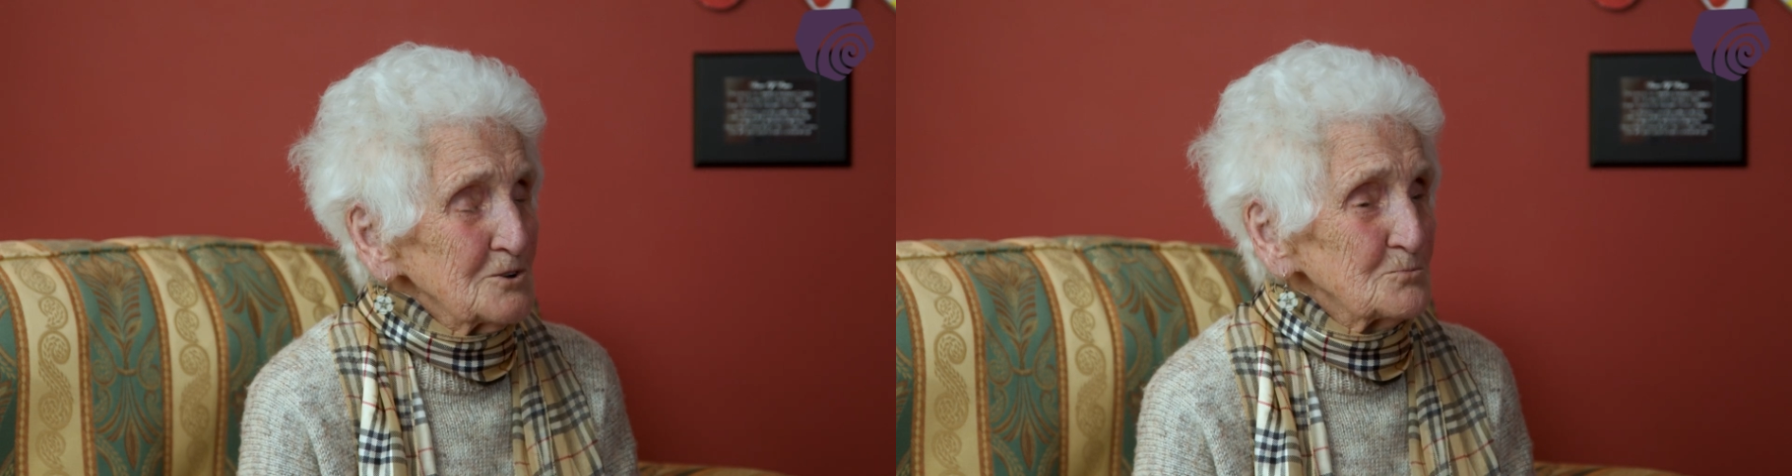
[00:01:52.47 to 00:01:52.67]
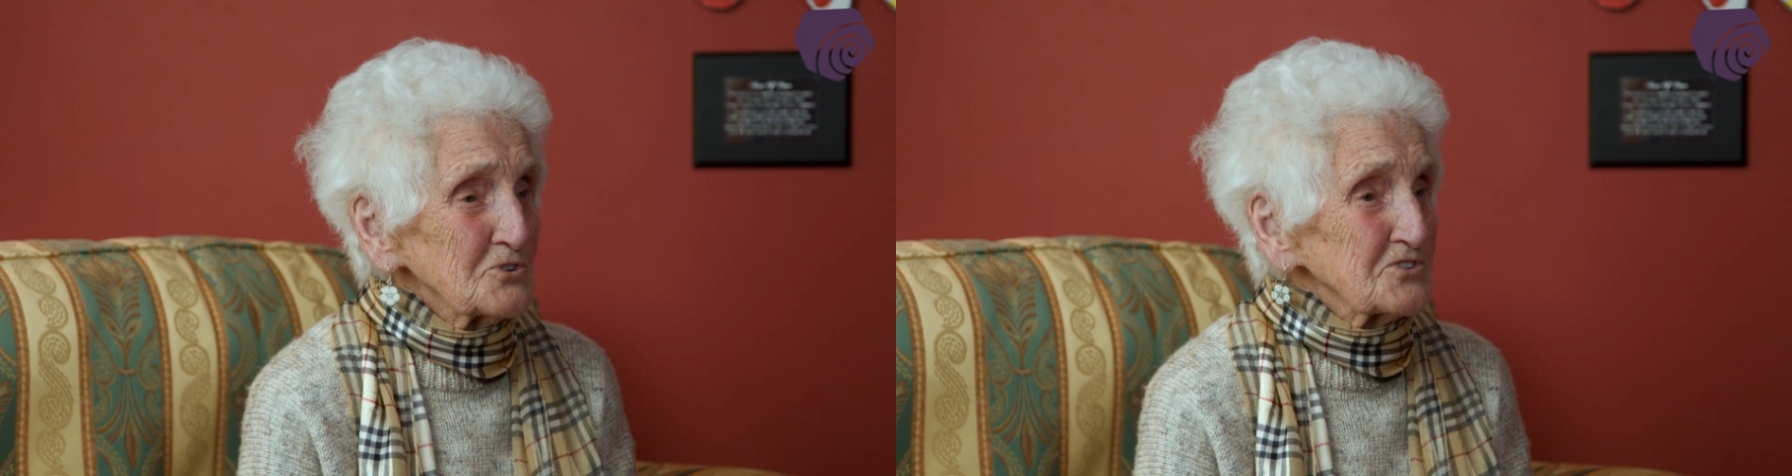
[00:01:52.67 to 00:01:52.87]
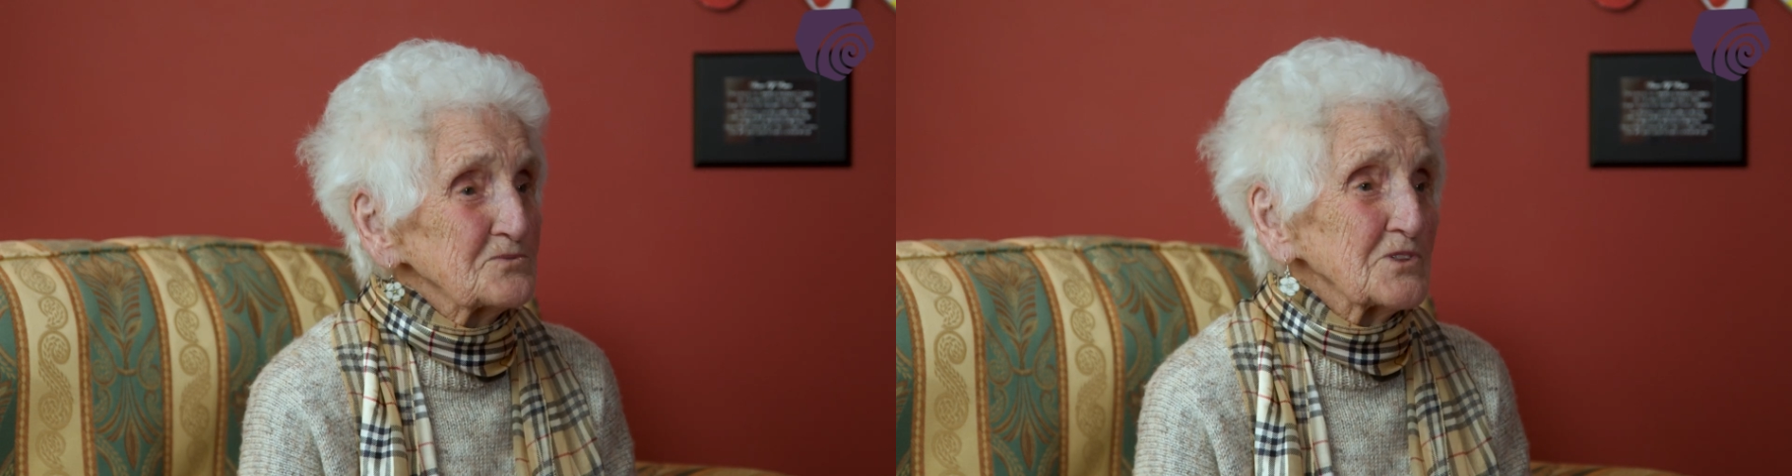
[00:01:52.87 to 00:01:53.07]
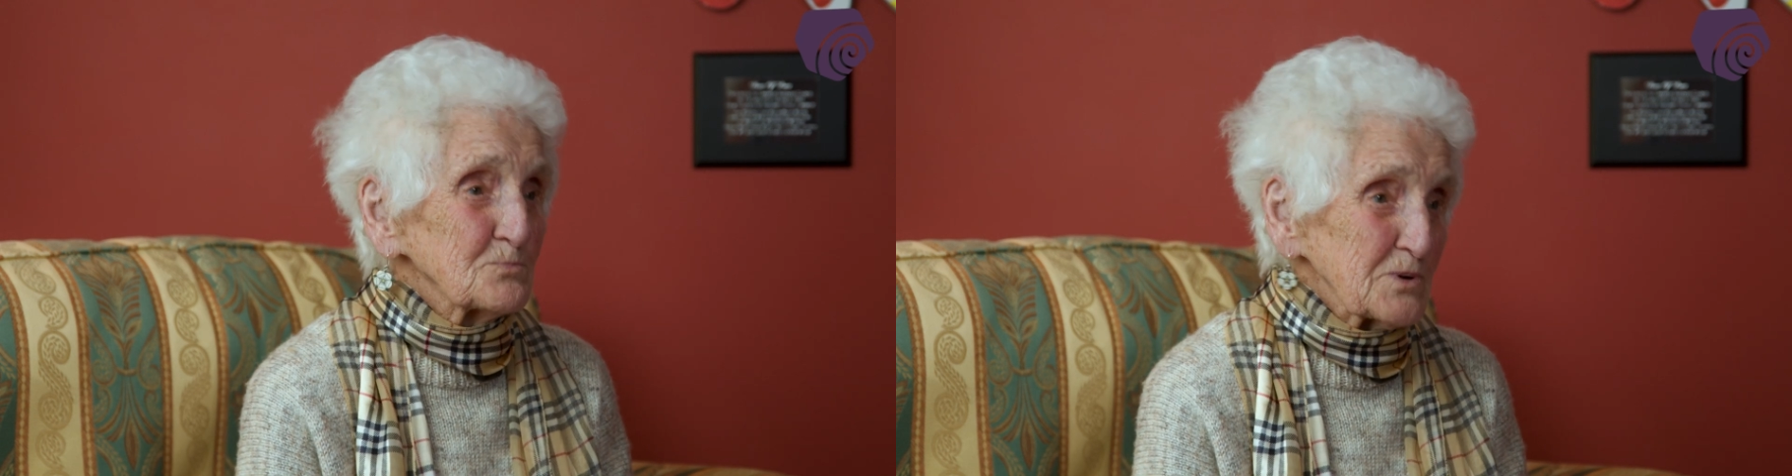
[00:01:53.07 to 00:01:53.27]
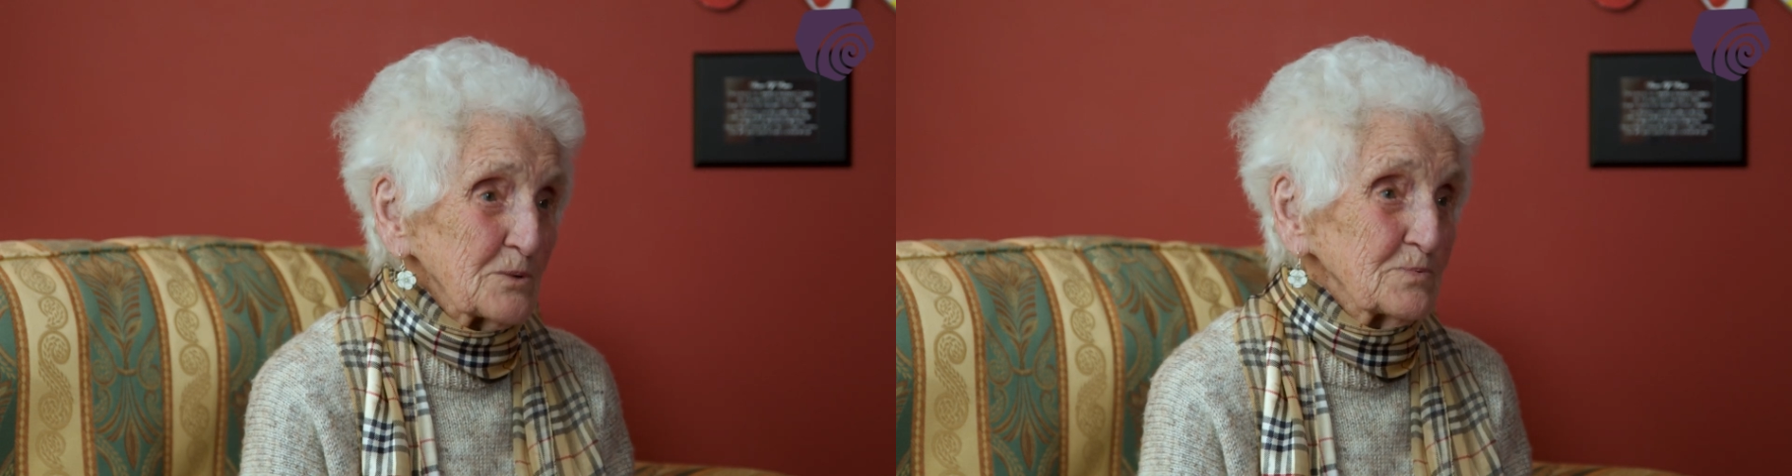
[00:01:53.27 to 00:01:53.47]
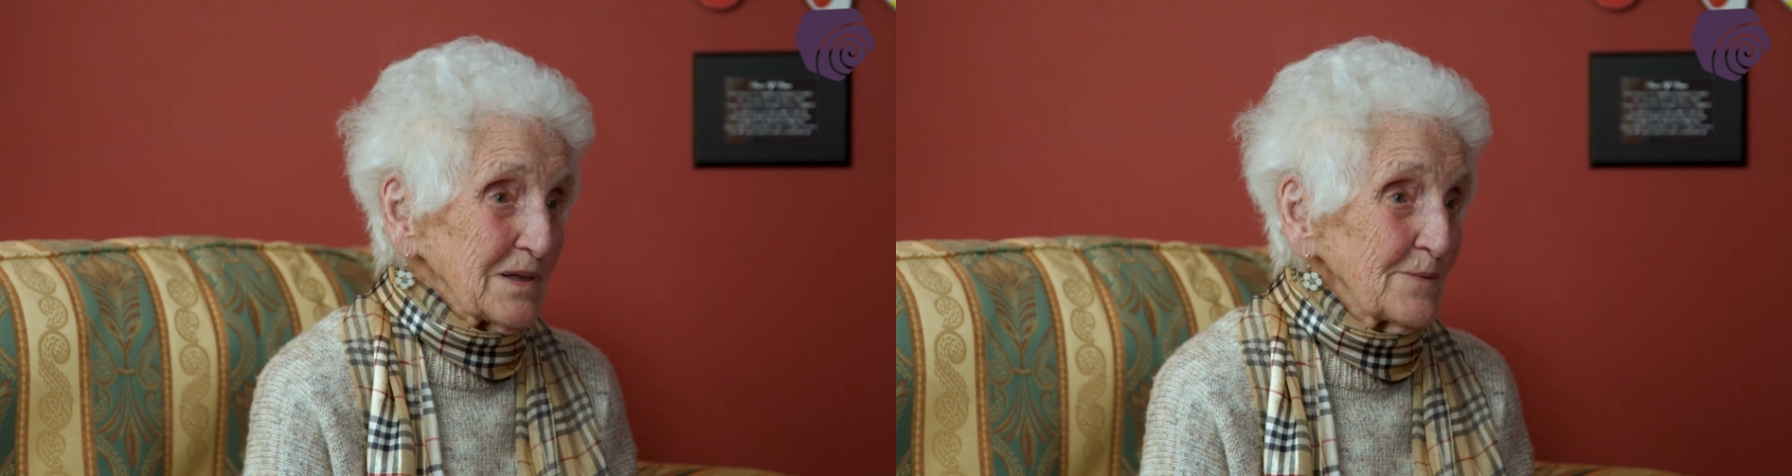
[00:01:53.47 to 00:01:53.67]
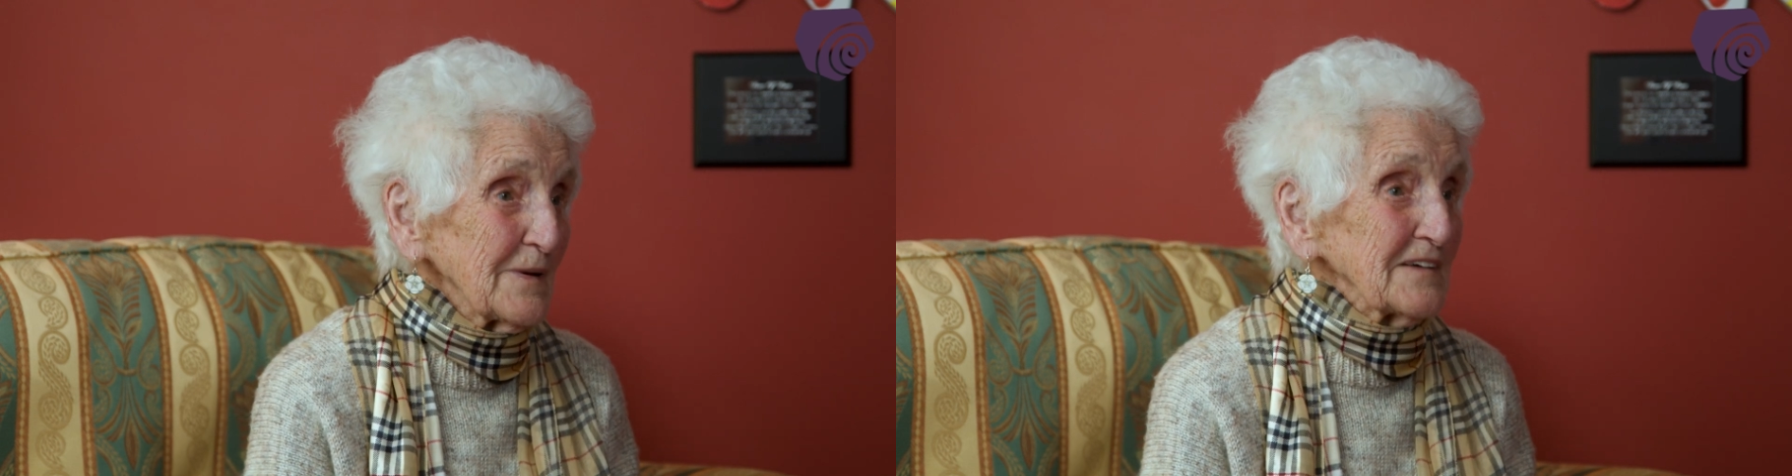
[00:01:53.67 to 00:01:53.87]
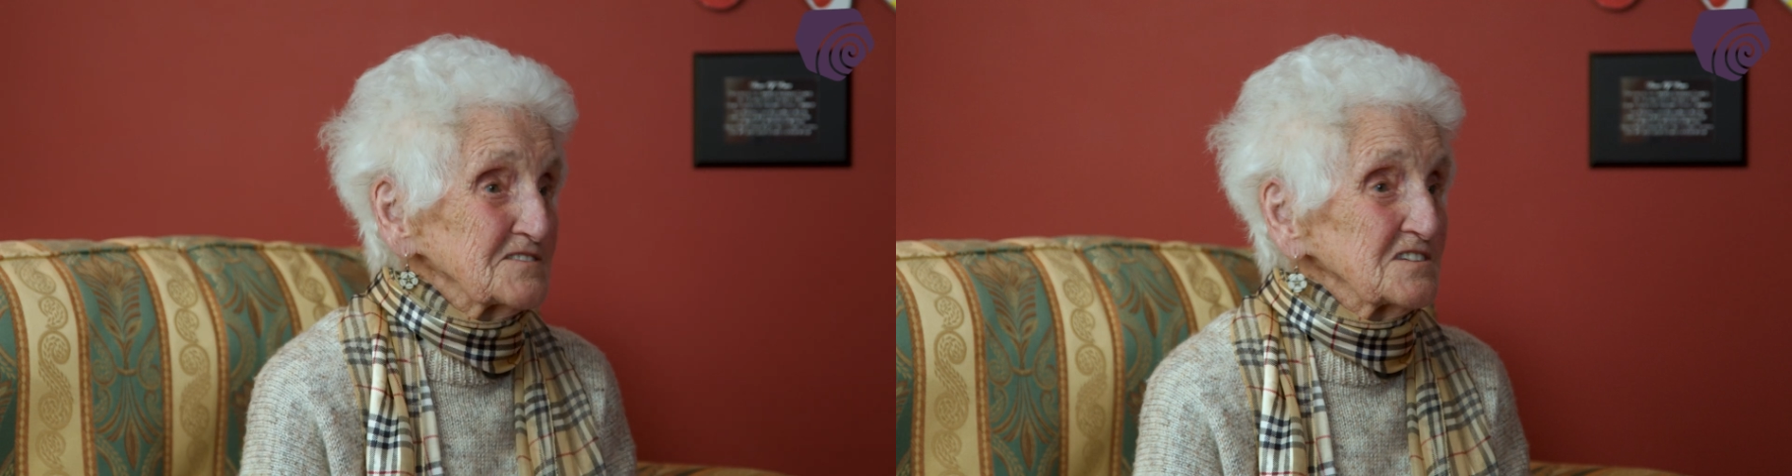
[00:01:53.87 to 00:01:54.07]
But the people I met